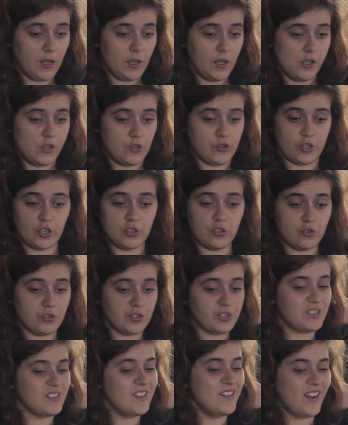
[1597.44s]
You can do
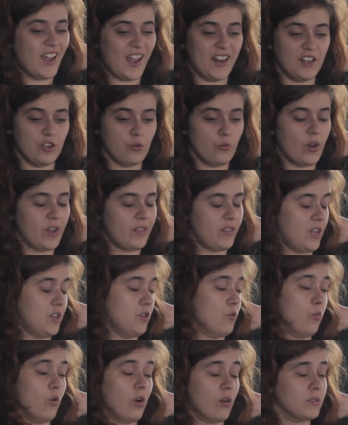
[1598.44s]
this in any way that you
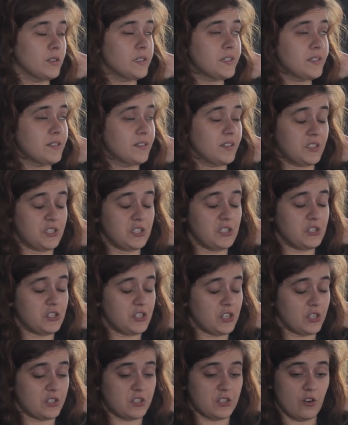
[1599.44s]
want. This is
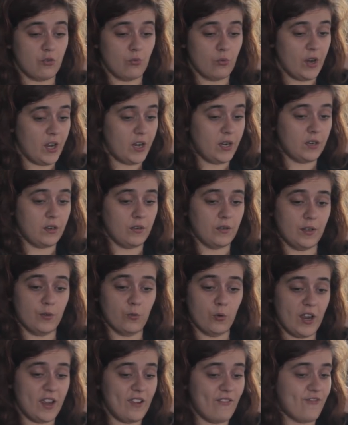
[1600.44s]
just
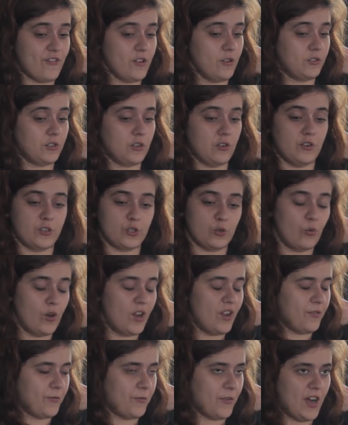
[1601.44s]
array filters,
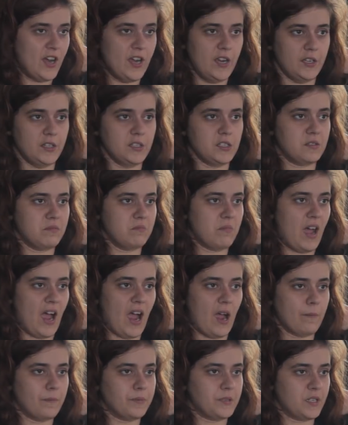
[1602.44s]
array finds,
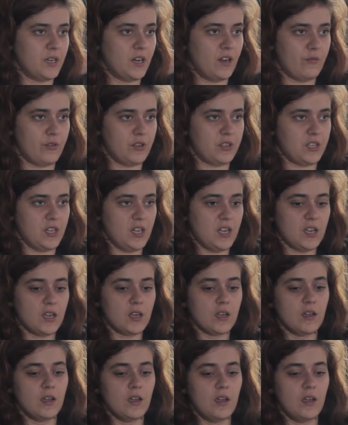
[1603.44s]
maps, and everything.